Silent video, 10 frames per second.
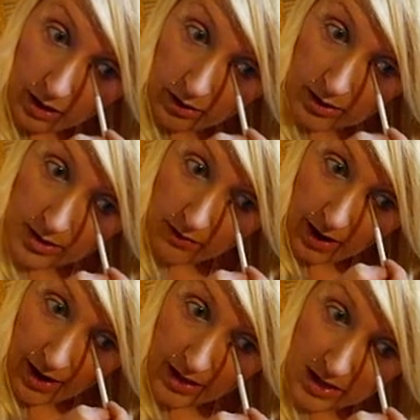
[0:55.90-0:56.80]
colors of
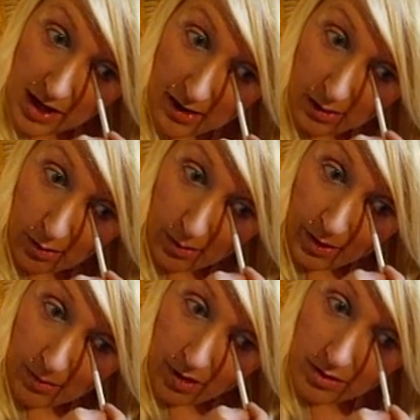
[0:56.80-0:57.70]
eyeshadow,
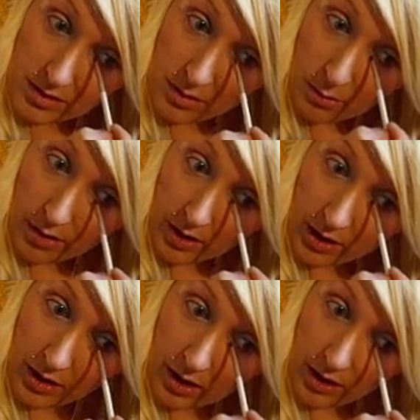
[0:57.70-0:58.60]
but I'm also
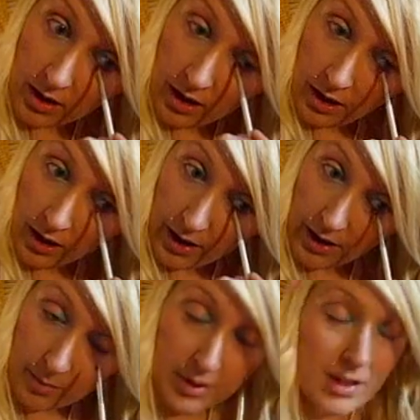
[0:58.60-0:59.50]
working on
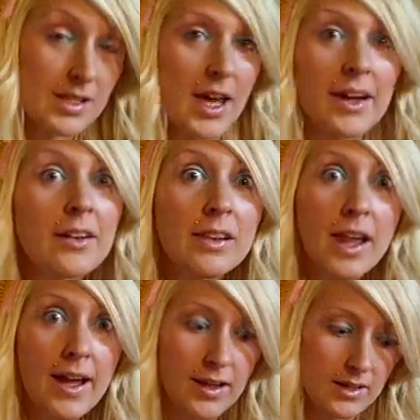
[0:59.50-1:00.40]
an entire
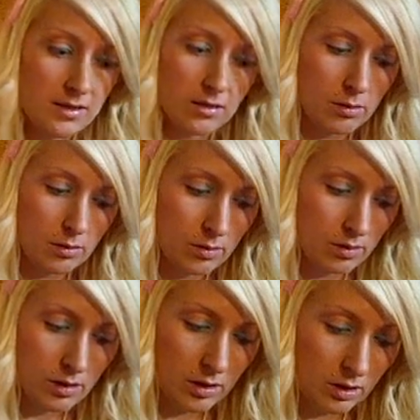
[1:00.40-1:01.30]
line. So,
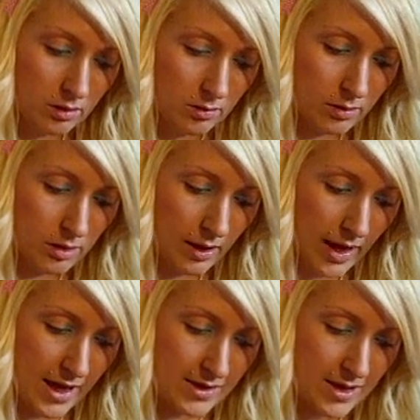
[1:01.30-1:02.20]
you know,
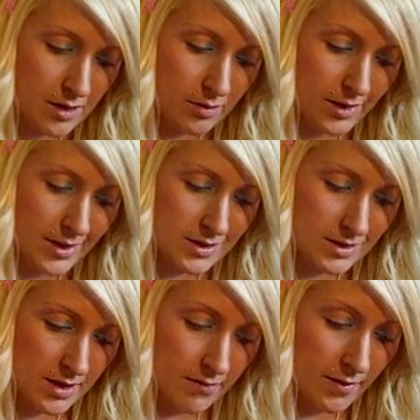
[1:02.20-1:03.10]
as I create
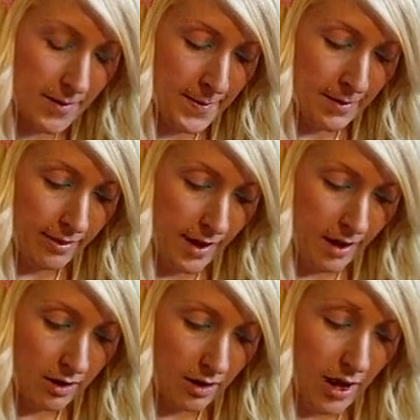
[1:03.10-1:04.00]
stuff that